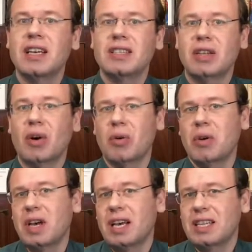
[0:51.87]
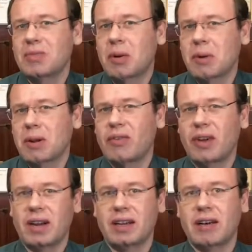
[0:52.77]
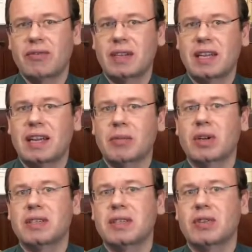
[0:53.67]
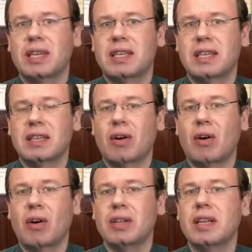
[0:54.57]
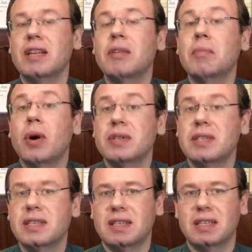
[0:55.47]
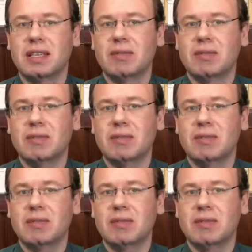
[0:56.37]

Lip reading: so it's probably fair enough that I'm concentrating on the posters in this